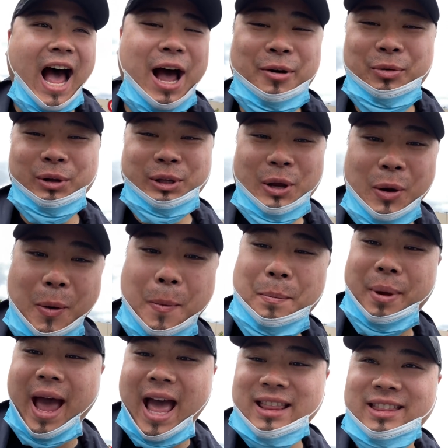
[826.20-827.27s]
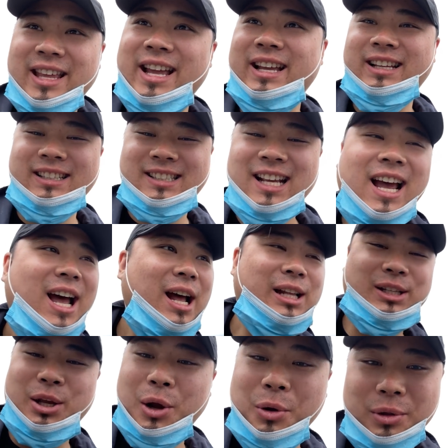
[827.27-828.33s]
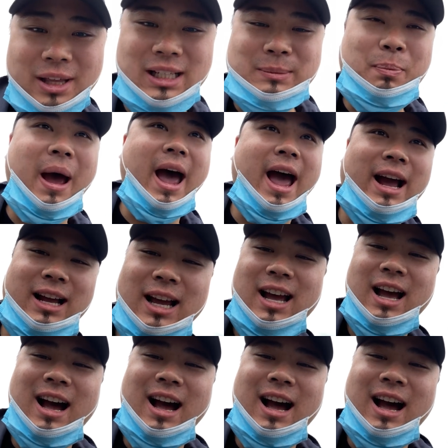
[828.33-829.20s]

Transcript: I will do bad things to this pack.